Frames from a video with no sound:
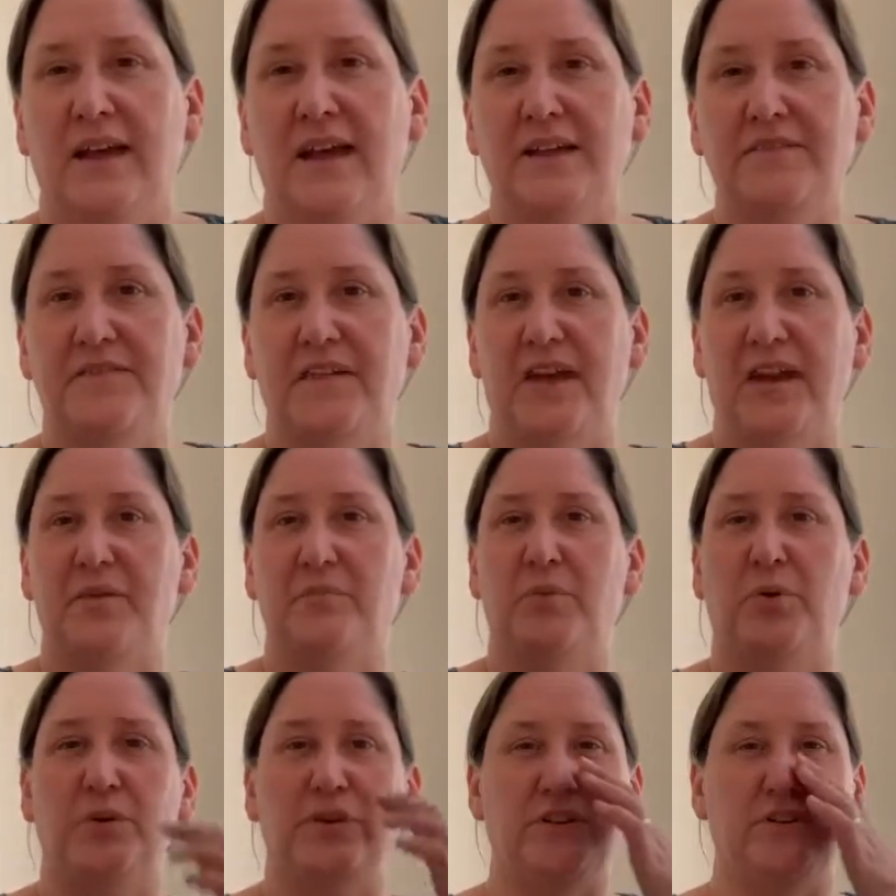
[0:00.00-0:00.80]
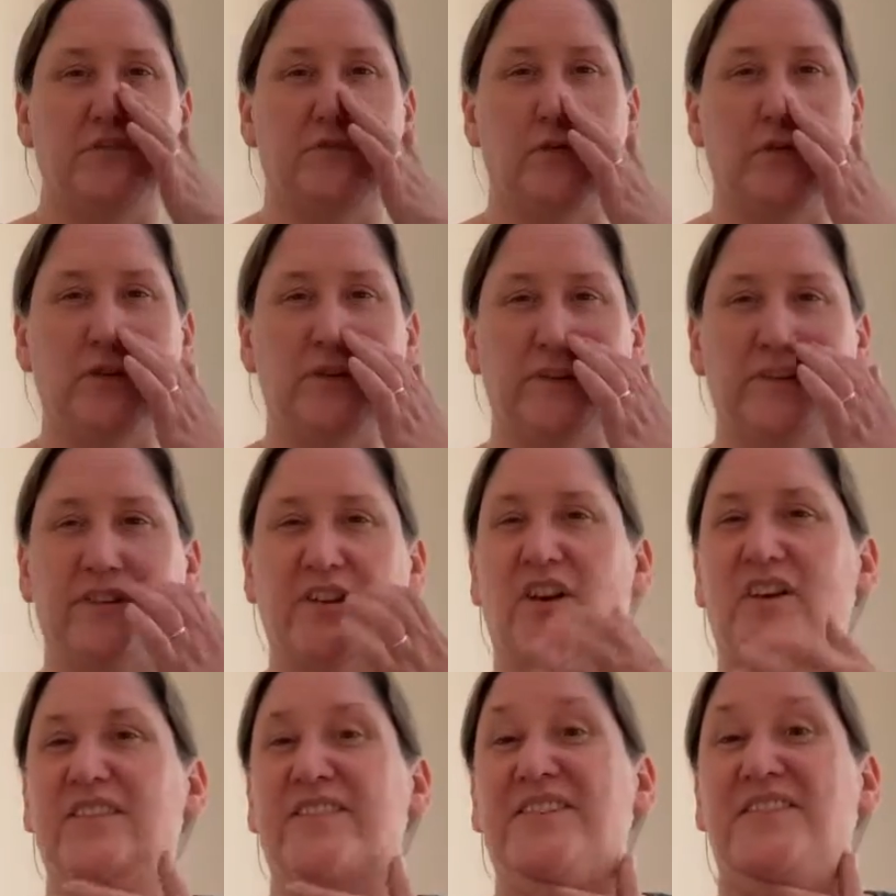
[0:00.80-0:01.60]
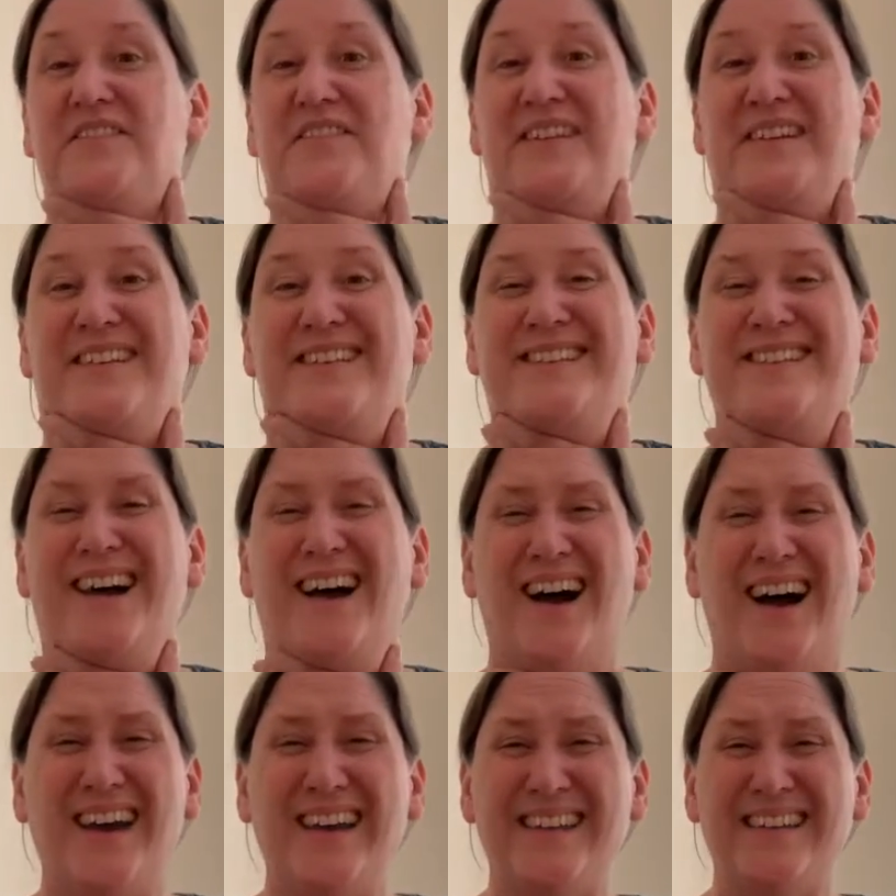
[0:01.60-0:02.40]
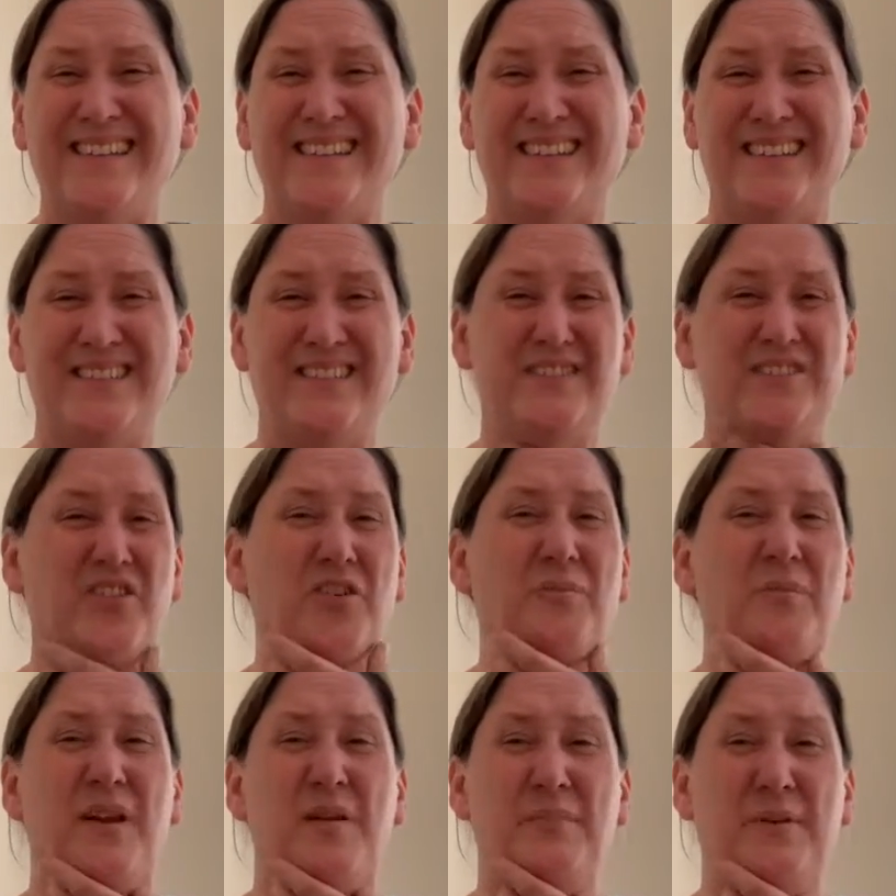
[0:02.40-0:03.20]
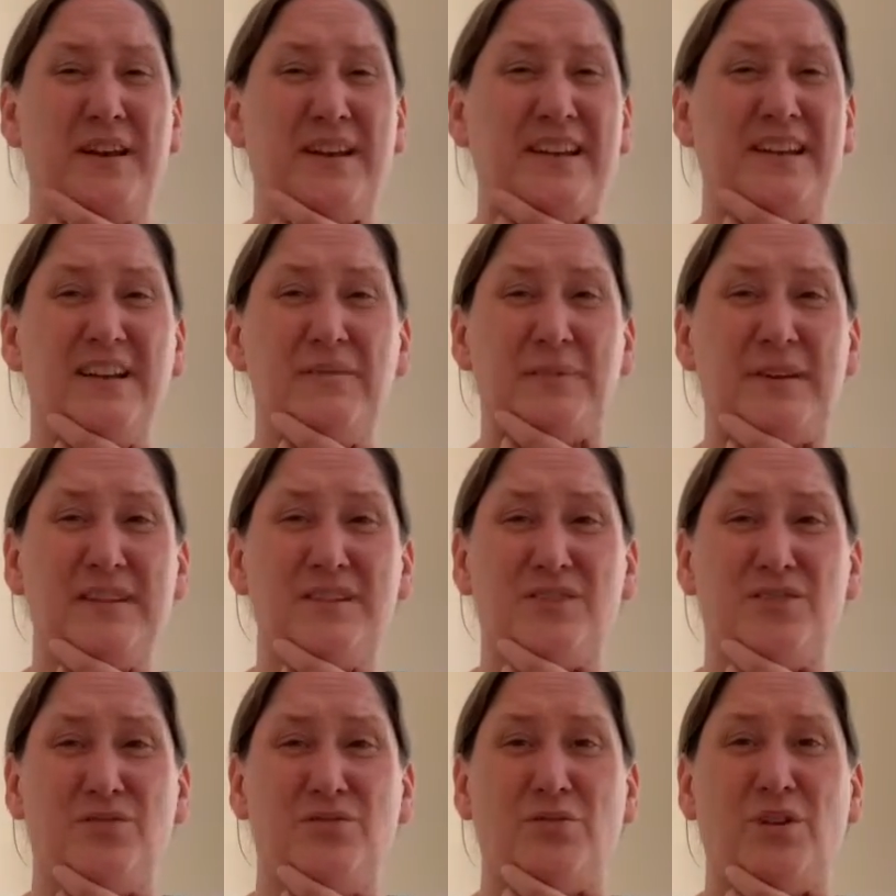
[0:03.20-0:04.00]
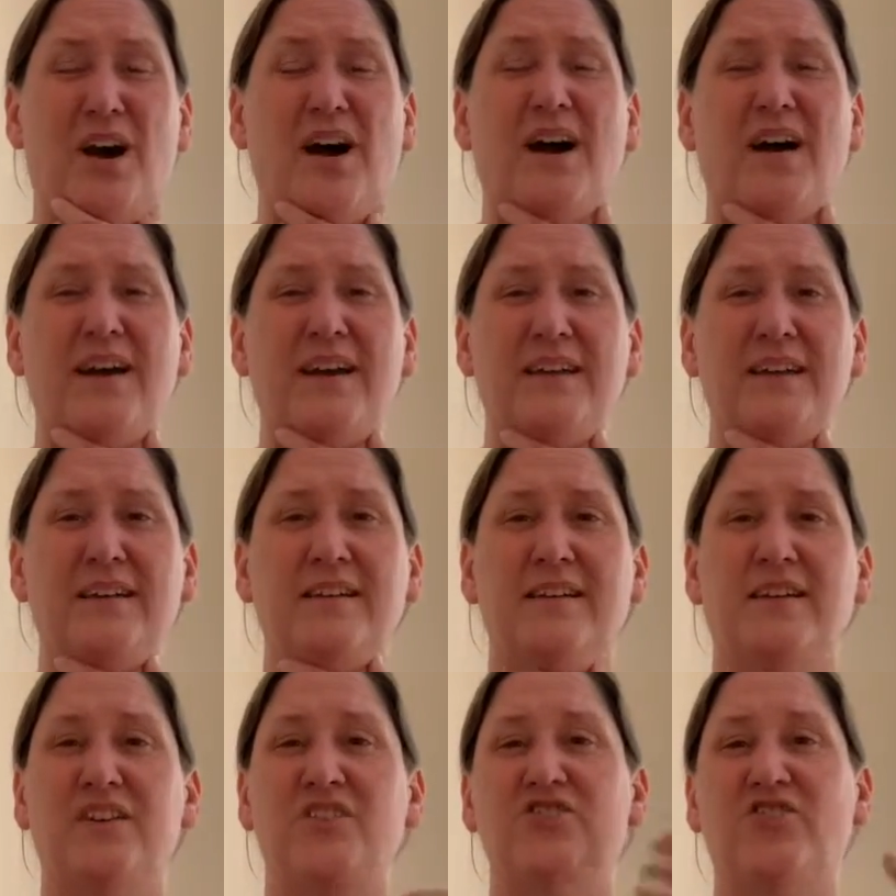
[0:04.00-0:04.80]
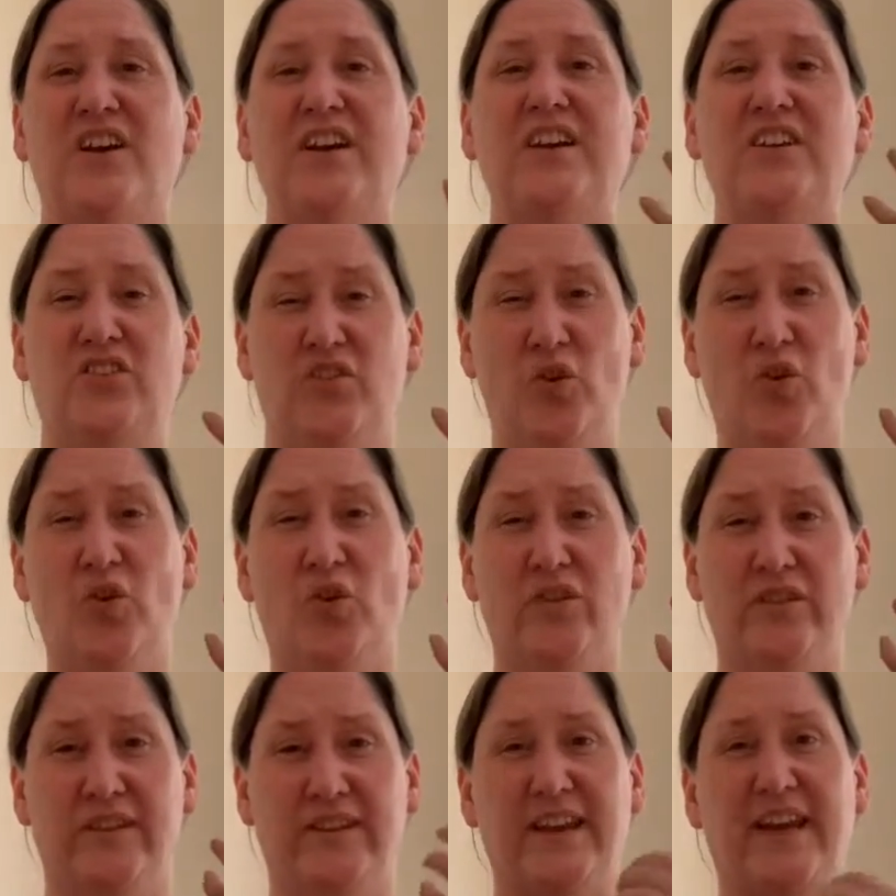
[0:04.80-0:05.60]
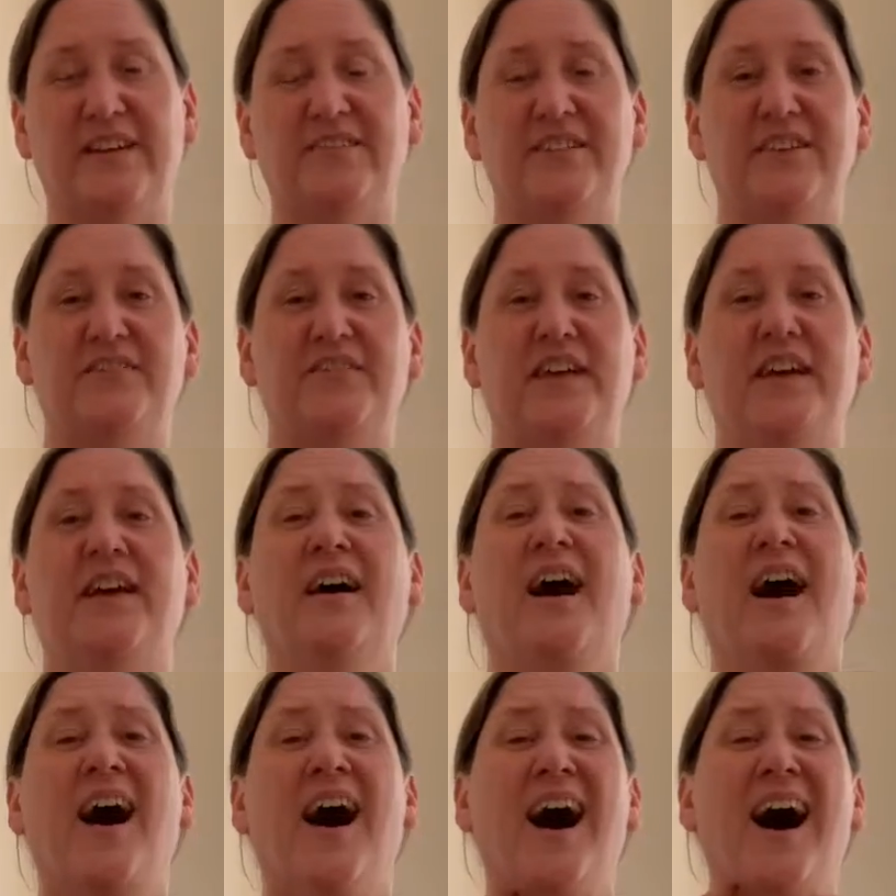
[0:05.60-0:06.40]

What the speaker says: If at any point your voice starts to feel tight because you've gone maybe a little bit too high, try a yawn to get rid of it.